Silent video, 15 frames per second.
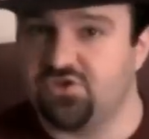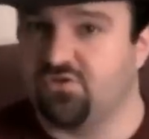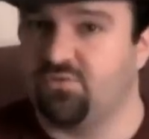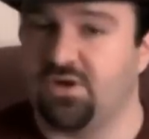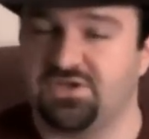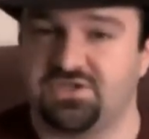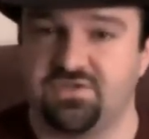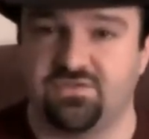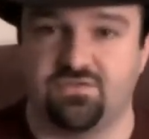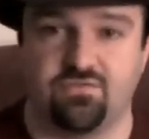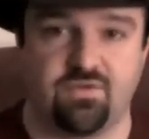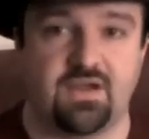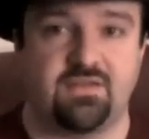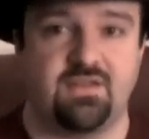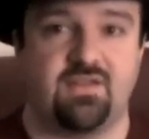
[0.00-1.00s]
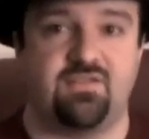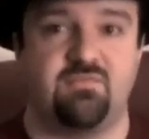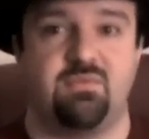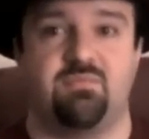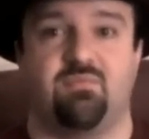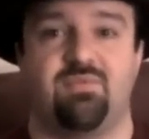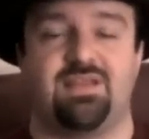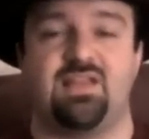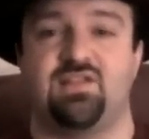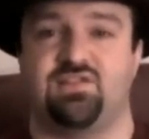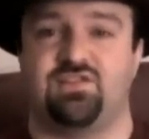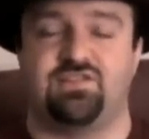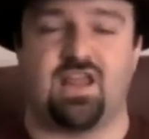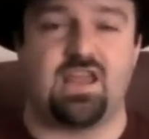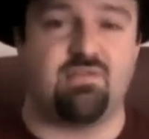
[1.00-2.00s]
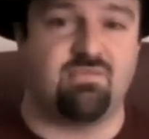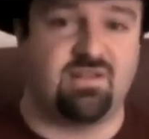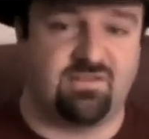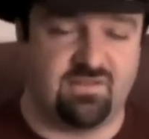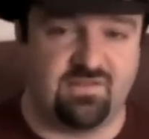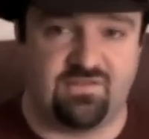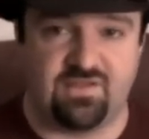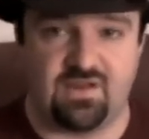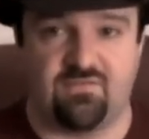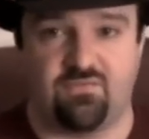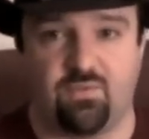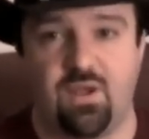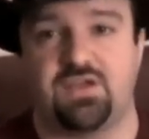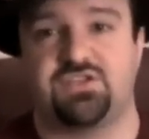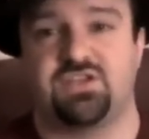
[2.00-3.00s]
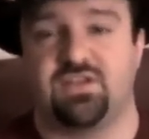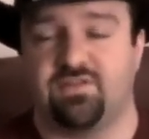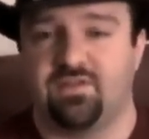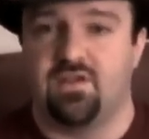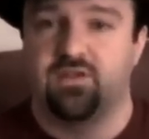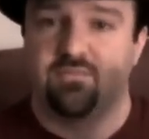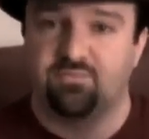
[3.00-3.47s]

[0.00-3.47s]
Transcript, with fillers: your questions correctly. I see people making statements instead of questions.